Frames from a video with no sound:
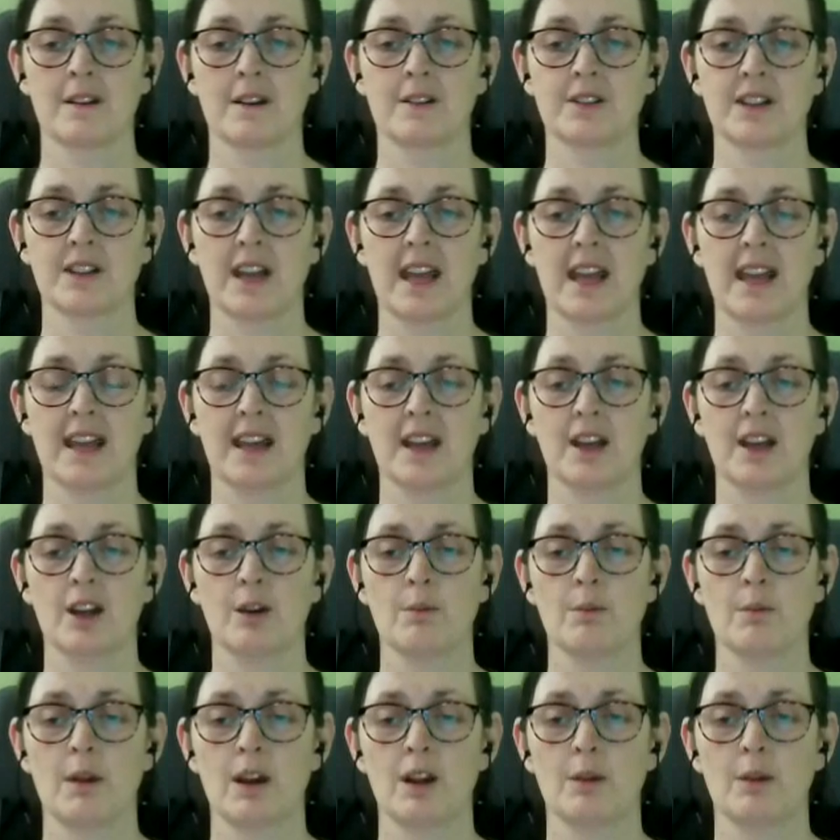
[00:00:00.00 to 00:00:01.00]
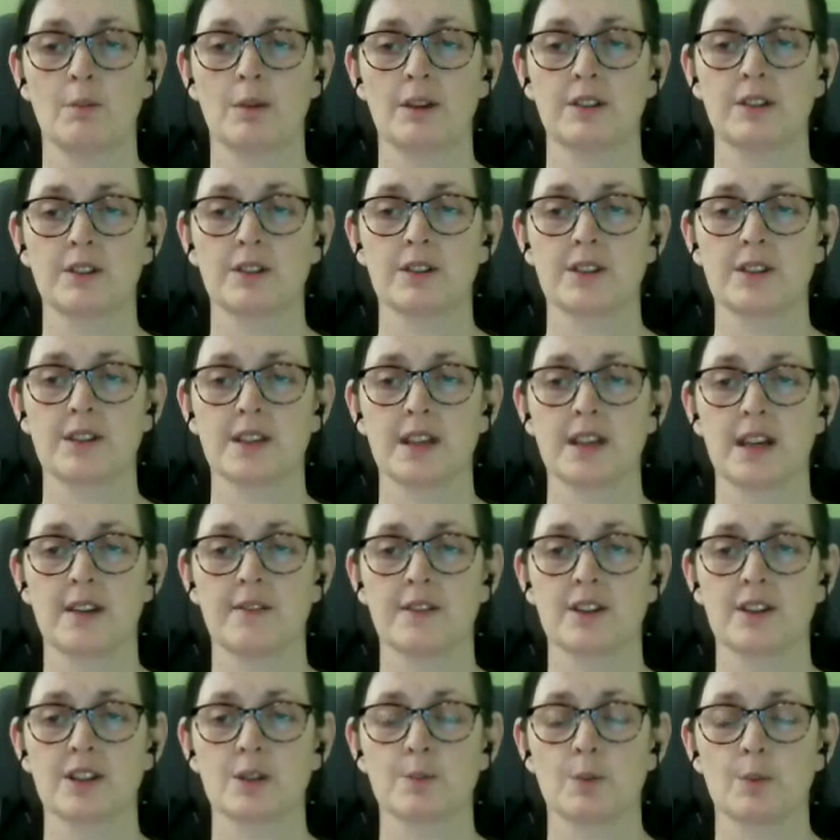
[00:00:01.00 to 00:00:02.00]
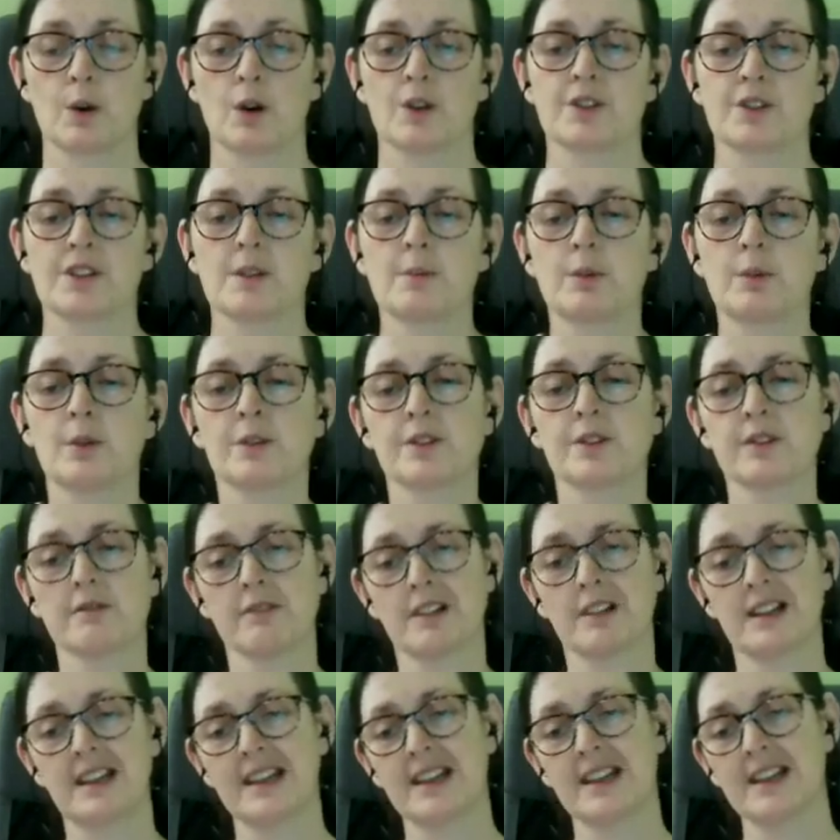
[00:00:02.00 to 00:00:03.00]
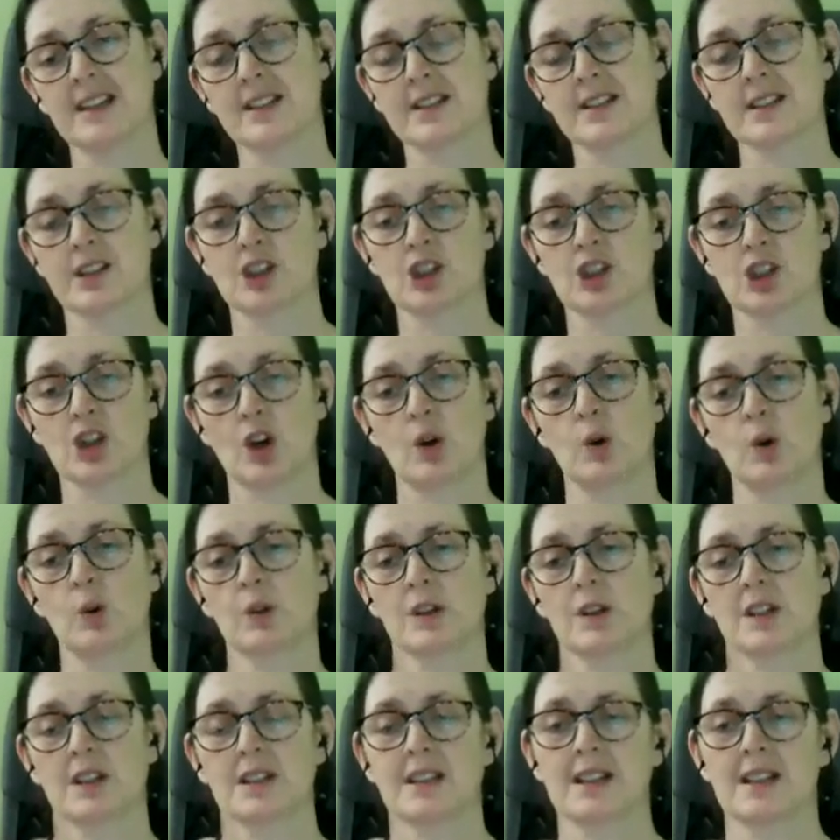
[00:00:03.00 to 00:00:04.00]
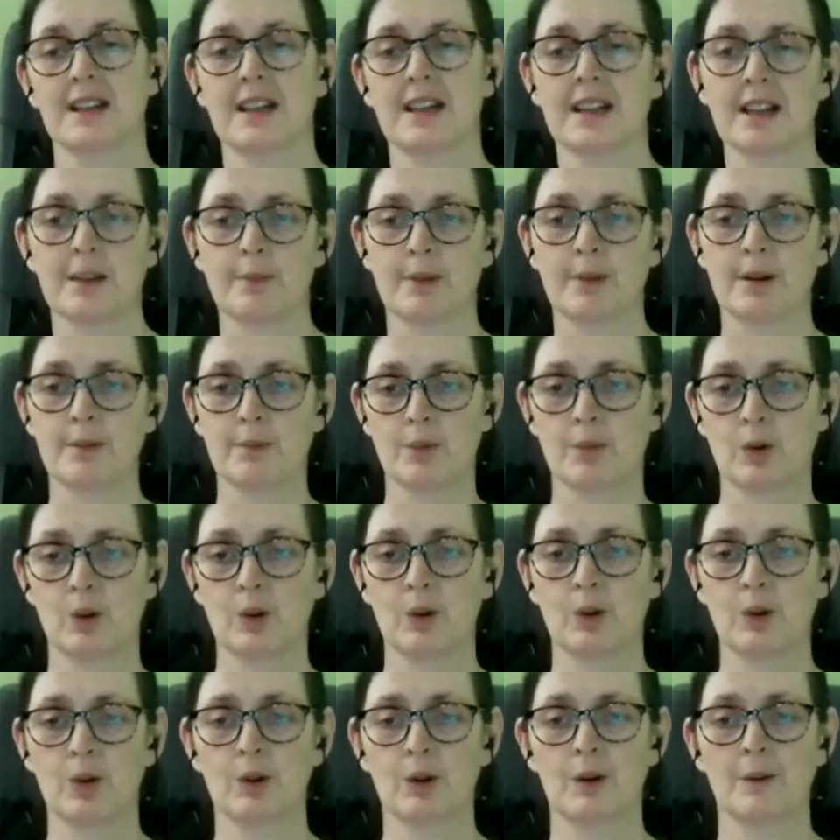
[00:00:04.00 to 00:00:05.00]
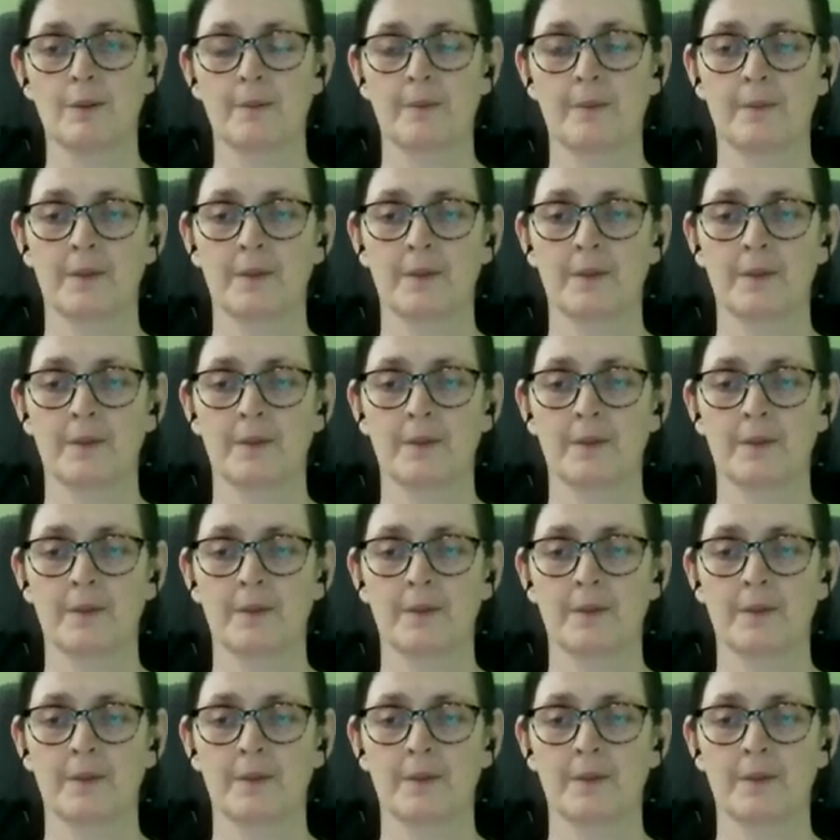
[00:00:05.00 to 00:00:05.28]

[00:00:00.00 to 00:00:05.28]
And taking a moment to see if it's possible to release the shoulders a little bit more,